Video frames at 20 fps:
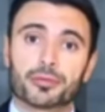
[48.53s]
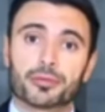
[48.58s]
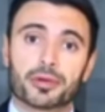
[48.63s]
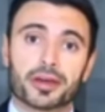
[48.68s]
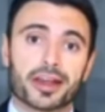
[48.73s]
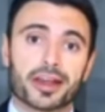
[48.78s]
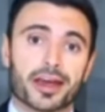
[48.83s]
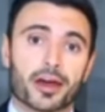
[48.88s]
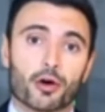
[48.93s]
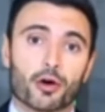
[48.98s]
and
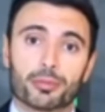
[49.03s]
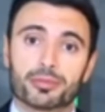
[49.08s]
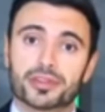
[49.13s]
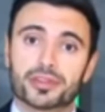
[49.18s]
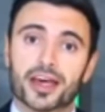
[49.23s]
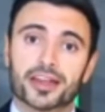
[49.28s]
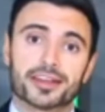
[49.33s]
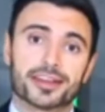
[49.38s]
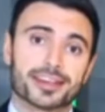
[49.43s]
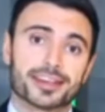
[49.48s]
I hope
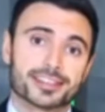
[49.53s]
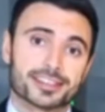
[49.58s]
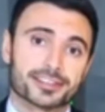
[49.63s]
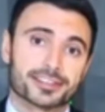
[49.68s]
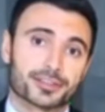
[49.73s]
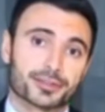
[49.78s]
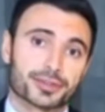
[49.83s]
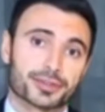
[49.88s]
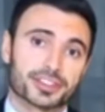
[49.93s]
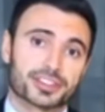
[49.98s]
that isn't
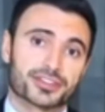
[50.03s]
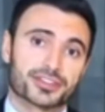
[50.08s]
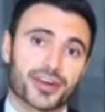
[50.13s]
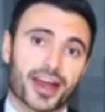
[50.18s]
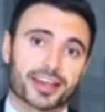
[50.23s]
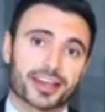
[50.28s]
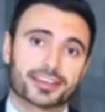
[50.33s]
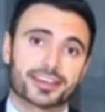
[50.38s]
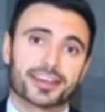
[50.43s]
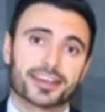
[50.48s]
too
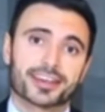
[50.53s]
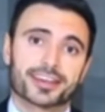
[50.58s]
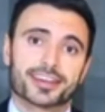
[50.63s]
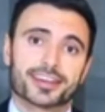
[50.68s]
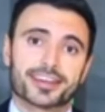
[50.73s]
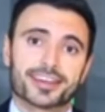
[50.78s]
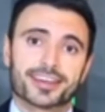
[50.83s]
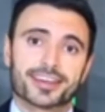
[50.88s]
distracting.